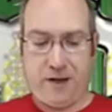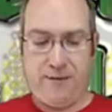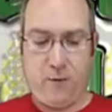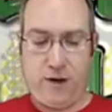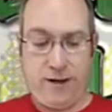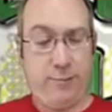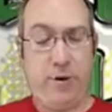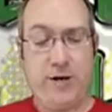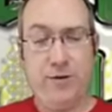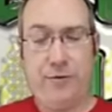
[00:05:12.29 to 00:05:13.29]
If you want to
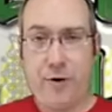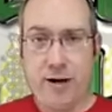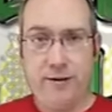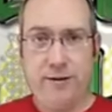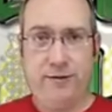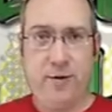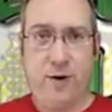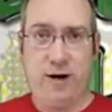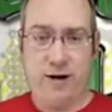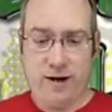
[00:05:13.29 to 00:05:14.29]
impress your friends, if you
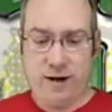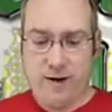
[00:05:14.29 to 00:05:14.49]
want to